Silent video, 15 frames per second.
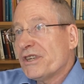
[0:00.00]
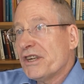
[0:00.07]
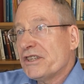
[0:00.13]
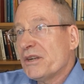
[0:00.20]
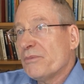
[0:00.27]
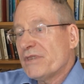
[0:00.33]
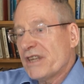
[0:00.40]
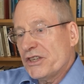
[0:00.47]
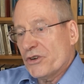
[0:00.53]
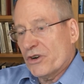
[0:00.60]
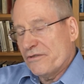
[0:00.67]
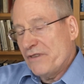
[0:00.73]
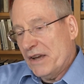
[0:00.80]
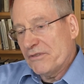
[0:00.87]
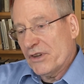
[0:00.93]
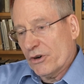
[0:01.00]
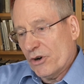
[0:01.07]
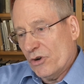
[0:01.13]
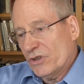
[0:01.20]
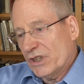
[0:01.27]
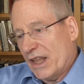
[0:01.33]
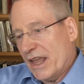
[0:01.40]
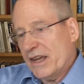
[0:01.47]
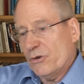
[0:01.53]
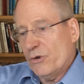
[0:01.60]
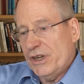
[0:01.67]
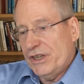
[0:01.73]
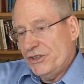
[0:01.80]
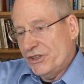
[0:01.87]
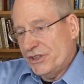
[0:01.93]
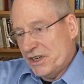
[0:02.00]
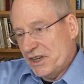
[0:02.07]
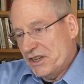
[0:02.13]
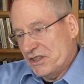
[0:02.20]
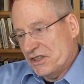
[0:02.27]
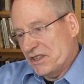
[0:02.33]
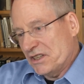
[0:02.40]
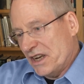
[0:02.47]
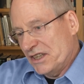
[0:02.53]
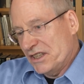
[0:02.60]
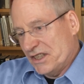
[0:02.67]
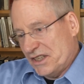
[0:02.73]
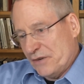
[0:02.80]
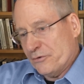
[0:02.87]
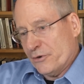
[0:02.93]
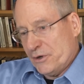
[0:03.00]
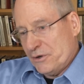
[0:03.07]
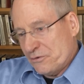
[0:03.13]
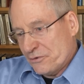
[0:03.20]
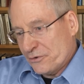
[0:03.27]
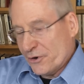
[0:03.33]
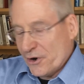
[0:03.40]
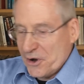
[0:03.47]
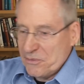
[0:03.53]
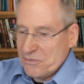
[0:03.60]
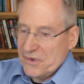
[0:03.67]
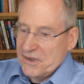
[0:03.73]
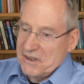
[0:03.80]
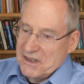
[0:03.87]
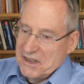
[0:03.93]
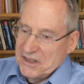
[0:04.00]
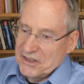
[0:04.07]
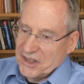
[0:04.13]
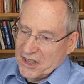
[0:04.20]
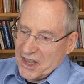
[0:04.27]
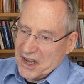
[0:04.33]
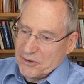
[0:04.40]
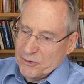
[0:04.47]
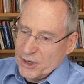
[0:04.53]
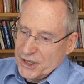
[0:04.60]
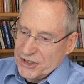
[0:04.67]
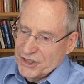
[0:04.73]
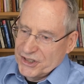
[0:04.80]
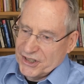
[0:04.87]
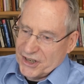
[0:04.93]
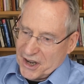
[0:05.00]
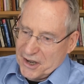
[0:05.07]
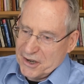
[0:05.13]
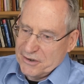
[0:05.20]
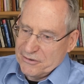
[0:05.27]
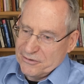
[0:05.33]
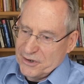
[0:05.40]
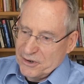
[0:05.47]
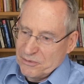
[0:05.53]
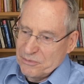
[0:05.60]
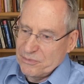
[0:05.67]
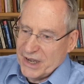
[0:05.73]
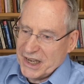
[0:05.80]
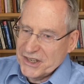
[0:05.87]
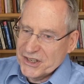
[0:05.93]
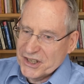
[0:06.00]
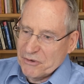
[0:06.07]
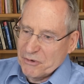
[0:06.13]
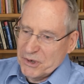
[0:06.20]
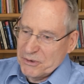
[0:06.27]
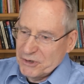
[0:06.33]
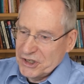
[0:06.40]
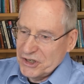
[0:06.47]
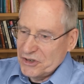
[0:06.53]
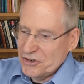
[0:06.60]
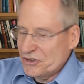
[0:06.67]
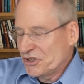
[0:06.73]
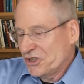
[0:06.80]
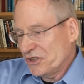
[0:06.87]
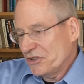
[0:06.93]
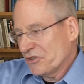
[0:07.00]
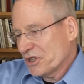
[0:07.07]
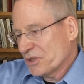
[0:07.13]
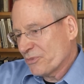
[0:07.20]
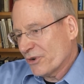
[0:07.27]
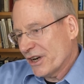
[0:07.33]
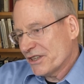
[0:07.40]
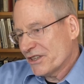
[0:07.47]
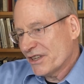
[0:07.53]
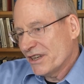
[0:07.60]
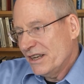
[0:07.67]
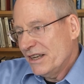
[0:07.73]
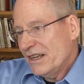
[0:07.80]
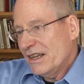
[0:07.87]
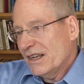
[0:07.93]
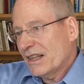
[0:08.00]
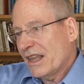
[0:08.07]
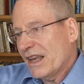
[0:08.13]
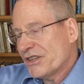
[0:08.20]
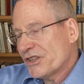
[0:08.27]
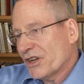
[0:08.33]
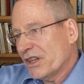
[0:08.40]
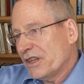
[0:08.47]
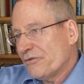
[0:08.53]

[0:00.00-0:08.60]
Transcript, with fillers: systems, they sort of have their own language. It's, it's different from the language of bits that we would use to express classical